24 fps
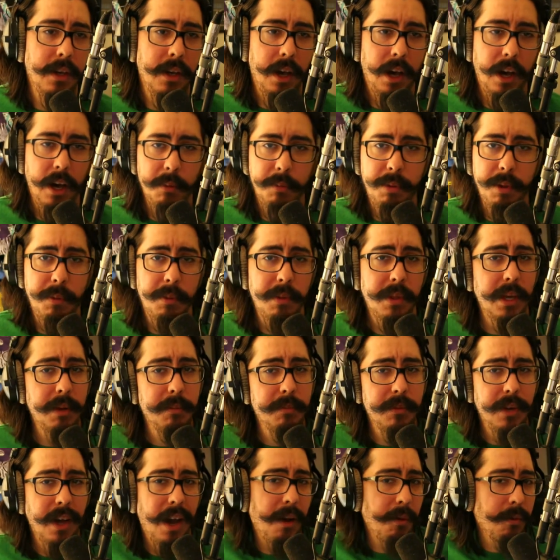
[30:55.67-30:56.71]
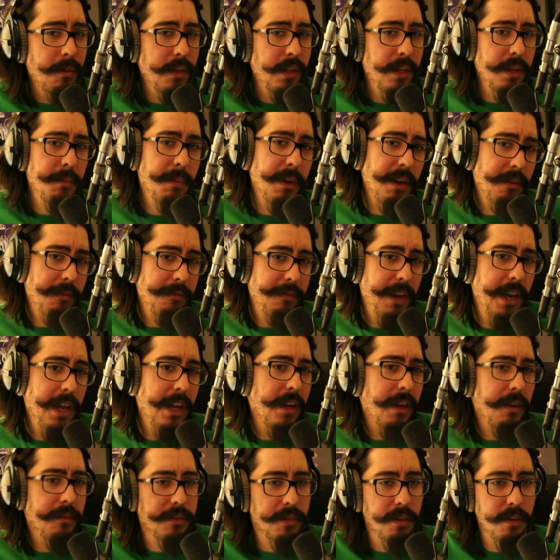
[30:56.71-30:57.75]
people I'm not really a big fan
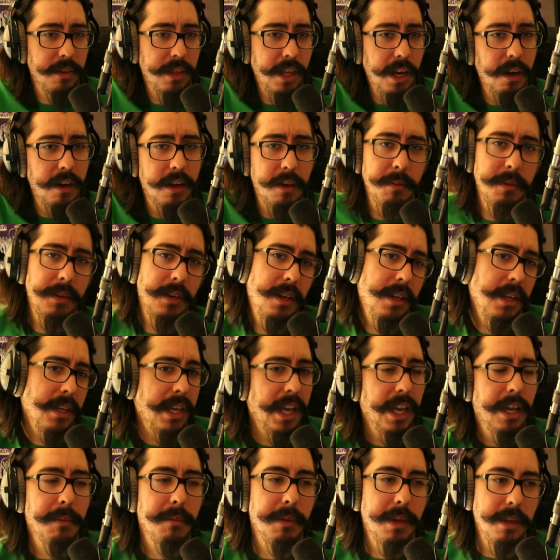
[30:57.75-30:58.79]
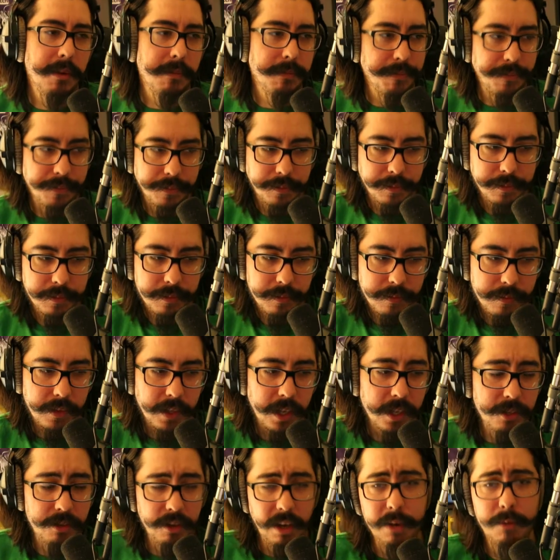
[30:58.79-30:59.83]
of, so their community came in.
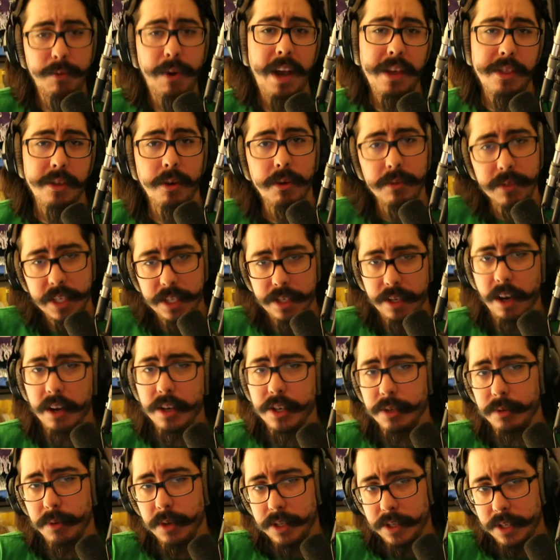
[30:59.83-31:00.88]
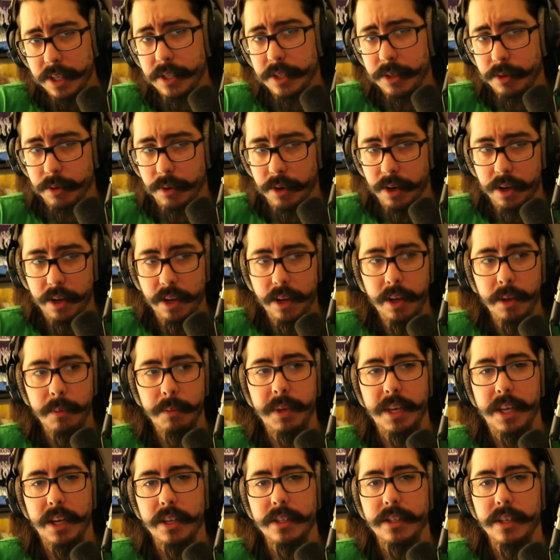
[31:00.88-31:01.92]
So I'd rather only talk to you on Discord,
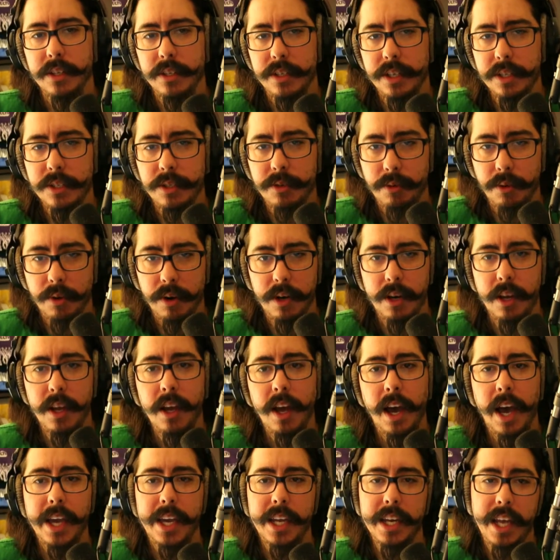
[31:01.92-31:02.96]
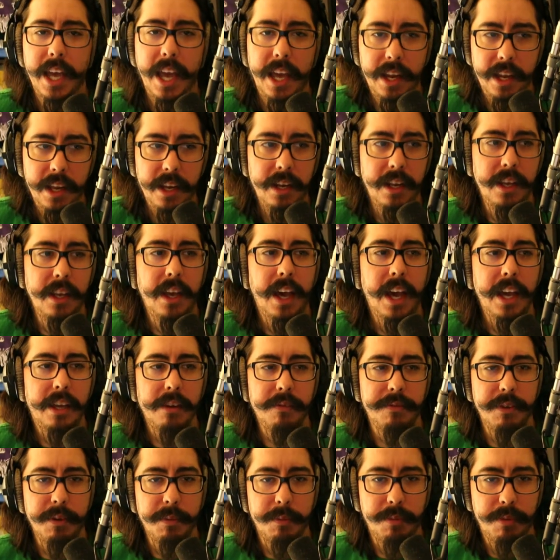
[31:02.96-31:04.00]
because on Discord I can edit, I can
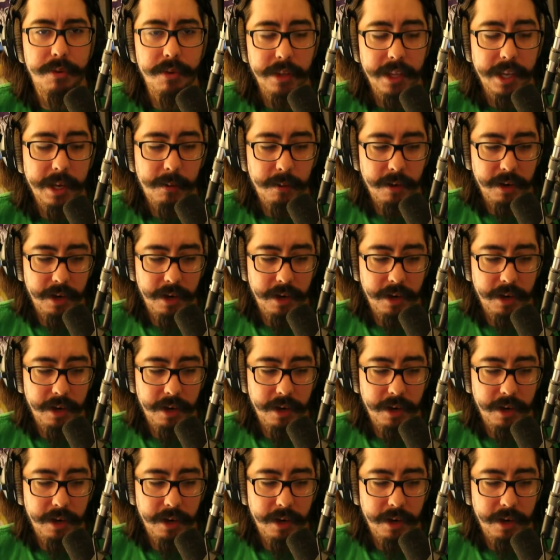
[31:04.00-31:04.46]
feel like we're in a